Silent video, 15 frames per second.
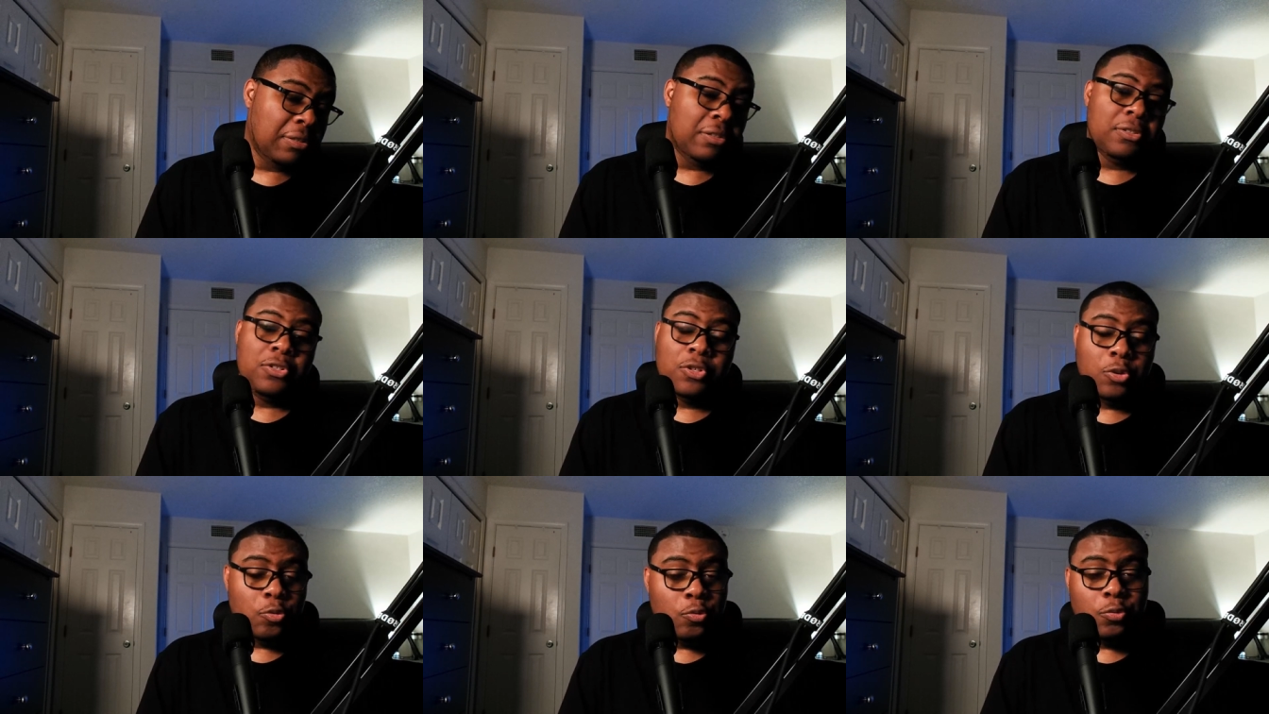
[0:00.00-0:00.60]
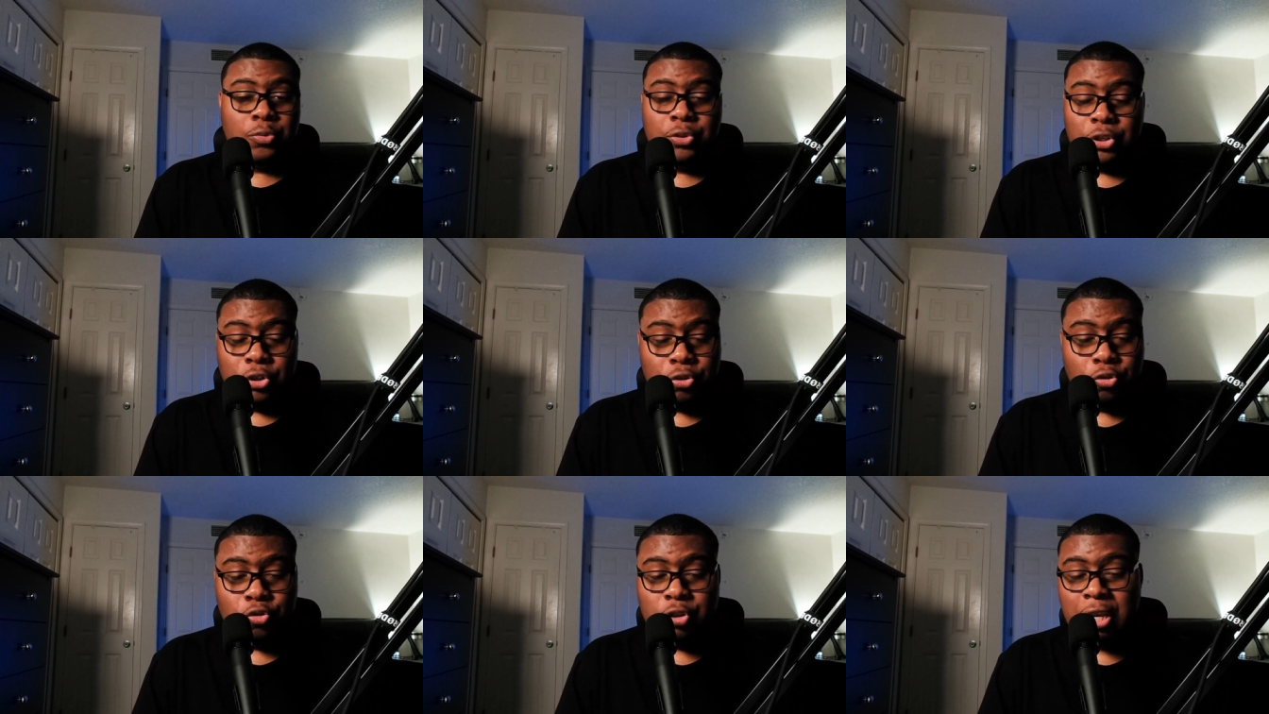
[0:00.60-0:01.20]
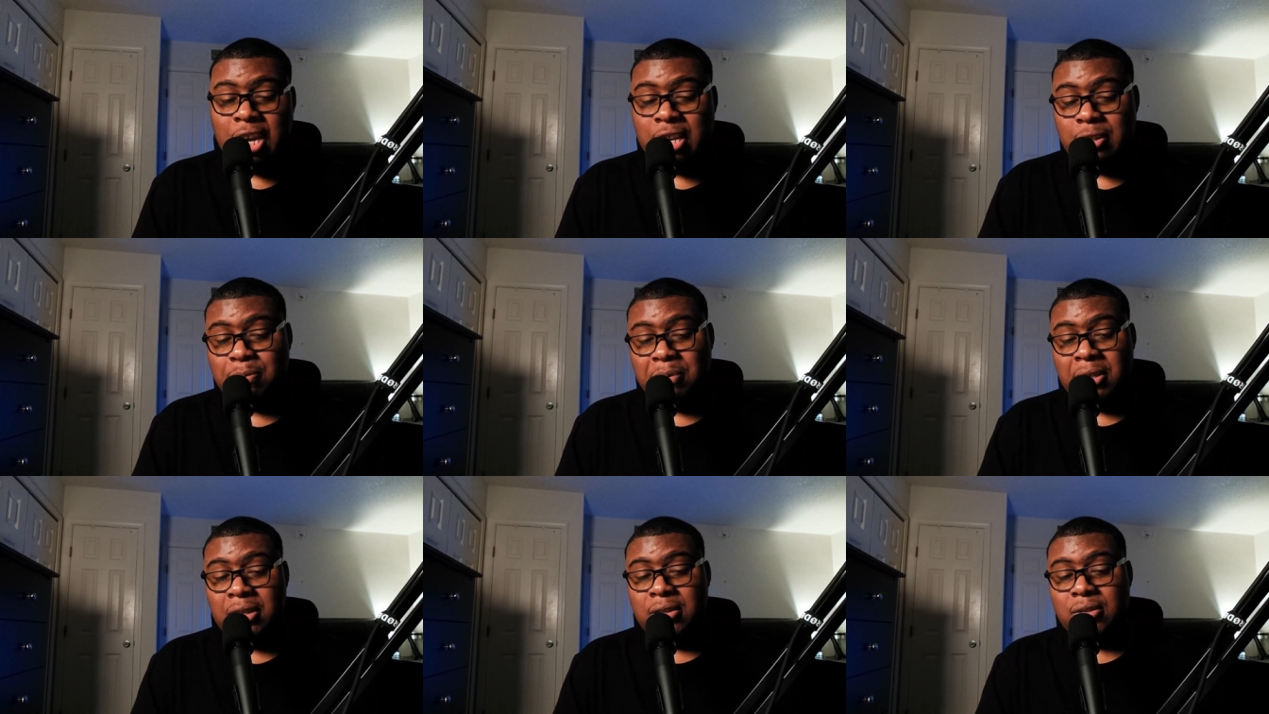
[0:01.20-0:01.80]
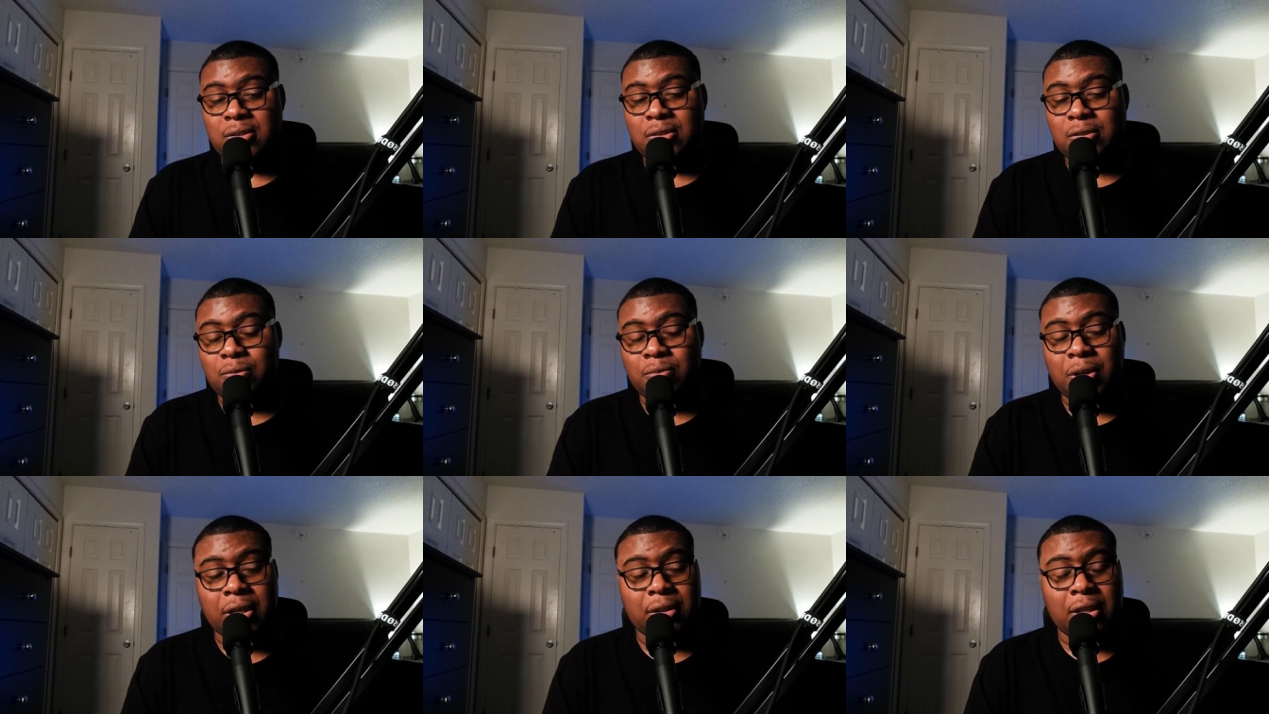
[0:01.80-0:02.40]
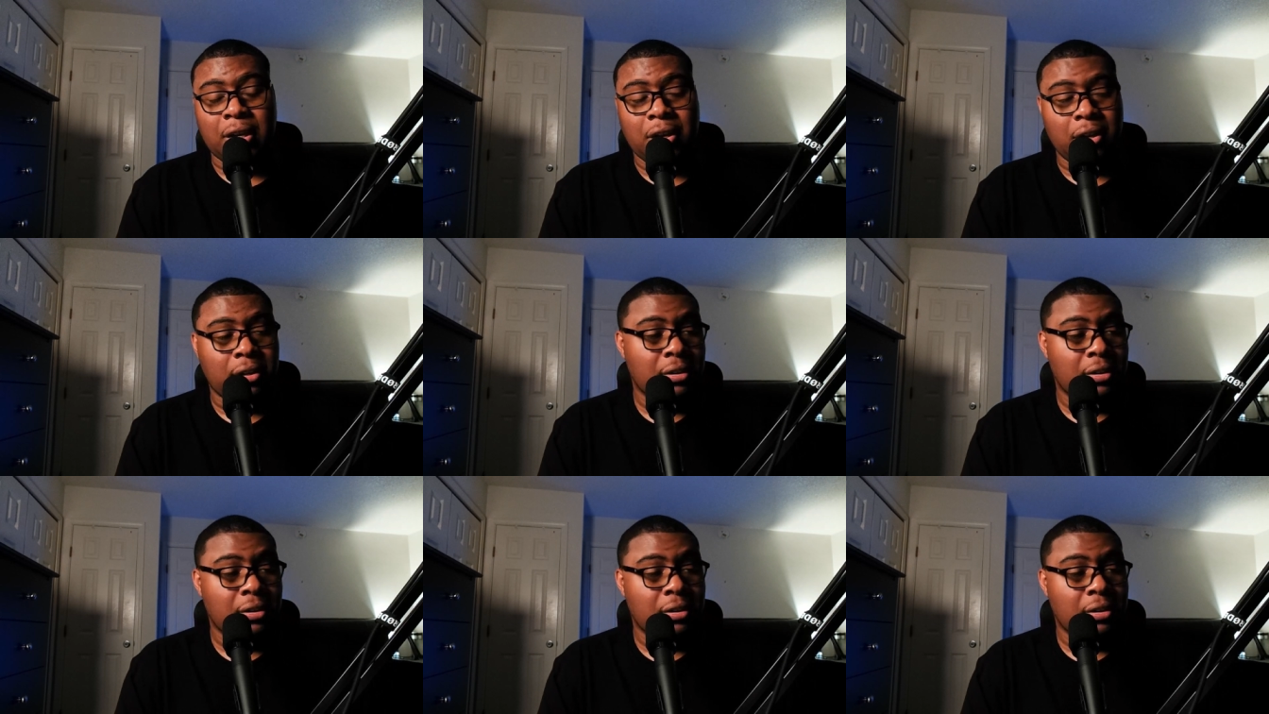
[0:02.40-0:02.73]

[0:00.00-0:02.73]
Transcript: Two huge ass beasts right there.